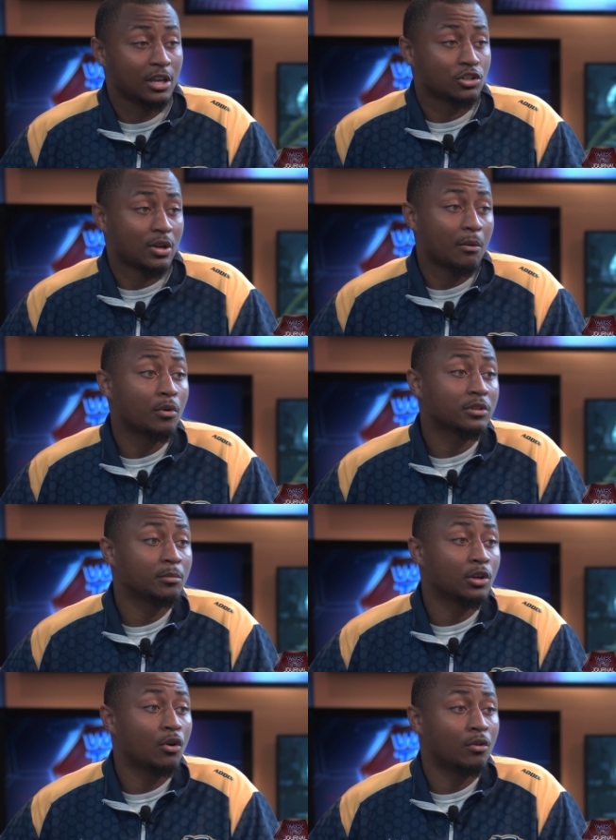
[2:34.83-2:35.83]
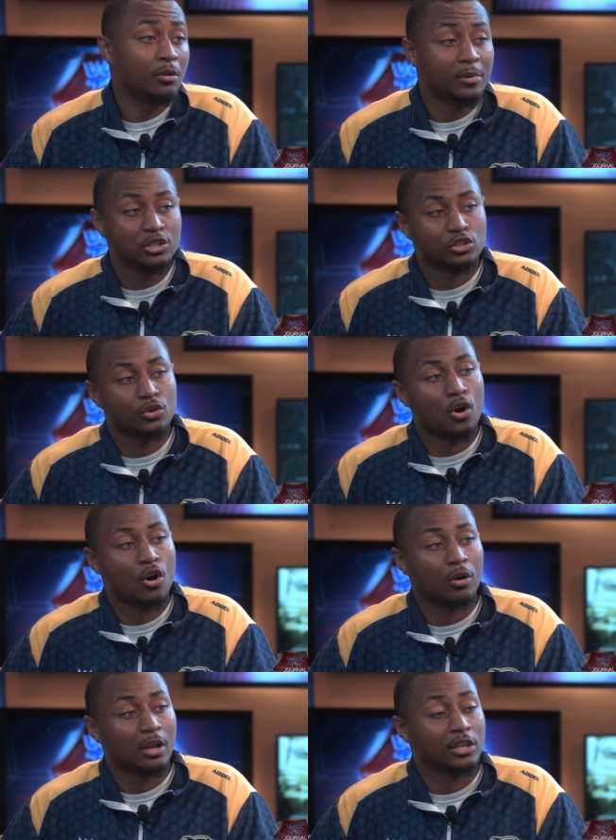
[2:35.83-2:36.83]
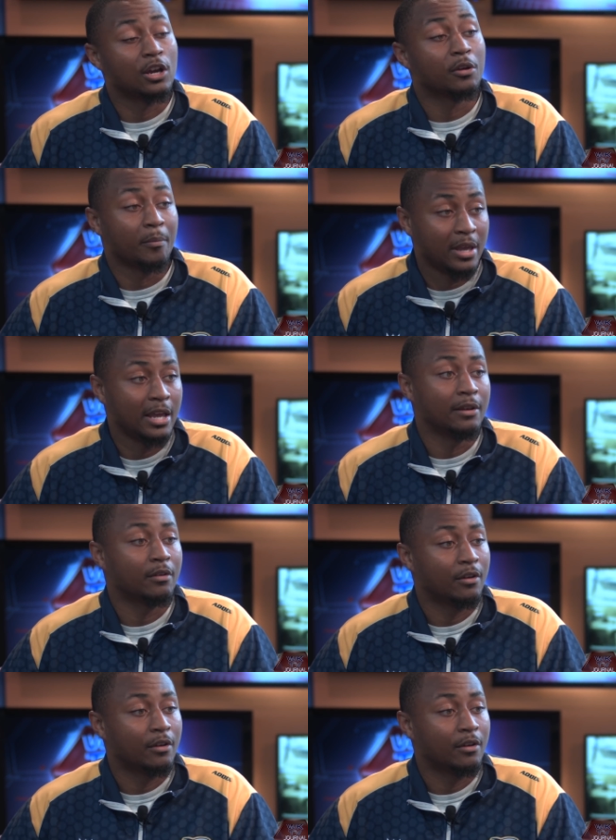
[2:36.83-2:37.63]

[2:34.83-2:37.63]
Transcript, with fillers: so i want them to go on to be strong young young men